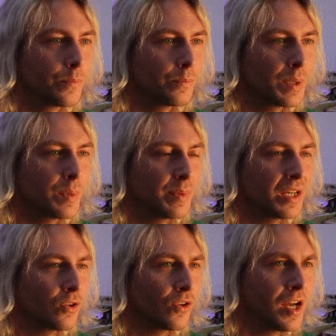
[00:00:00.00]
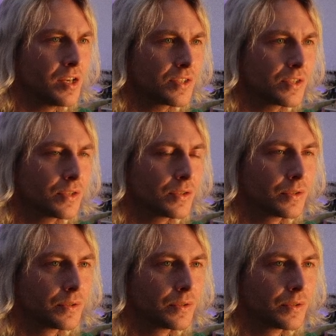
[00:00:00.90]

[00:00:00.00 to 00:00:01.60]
Maybe a bit of grass.